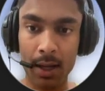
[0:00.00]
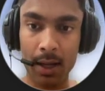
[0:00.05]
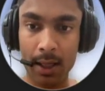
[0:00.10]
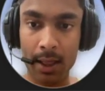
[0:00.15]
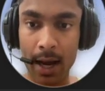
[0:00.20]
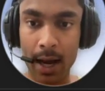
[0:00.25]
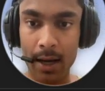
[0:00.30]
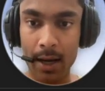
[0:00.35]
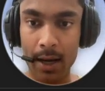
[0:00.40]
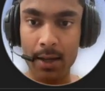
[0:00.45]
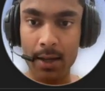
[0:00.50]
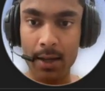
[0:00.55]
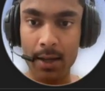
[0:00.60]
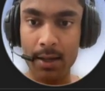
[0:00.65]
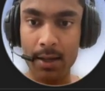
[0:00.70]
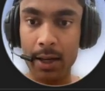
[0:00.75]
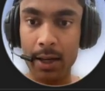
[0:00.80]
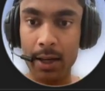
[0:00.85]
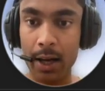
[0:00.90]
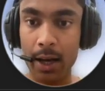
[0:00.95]
That is,
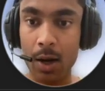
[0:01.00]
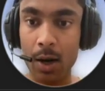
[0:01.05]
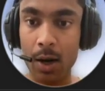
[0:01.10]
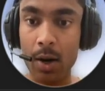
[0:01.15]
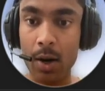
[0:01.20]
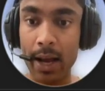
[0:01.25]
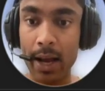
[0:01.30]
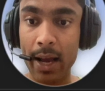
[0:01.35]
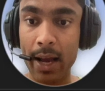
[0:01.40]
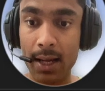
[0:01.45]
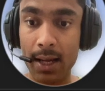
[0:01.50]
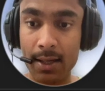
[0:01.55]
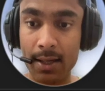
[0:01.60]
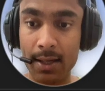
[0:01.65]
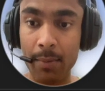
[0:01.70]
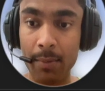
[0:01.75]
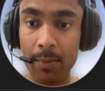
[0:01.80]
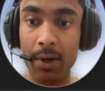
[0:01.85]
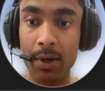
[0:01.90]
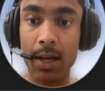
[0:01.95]
it cannot
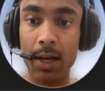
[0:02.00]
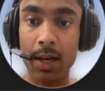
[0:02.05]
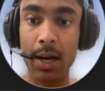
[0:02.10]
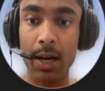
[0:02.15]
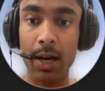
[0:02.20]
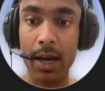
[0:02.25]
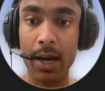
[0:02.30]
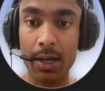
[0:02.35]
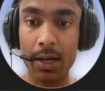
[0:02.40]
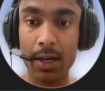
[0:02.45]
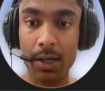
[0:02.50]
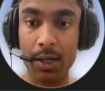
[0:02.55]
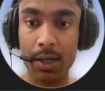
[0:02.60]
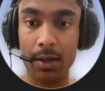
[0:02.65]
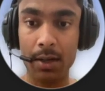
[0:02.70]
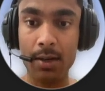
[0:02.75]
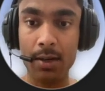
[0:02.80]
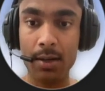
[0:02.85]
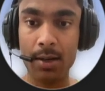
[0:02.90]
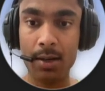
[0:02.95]
accept
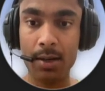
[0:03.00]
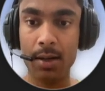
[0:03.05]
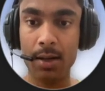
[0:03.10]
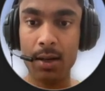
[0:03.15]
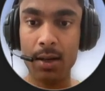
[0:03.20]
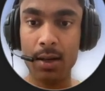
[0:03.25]
connections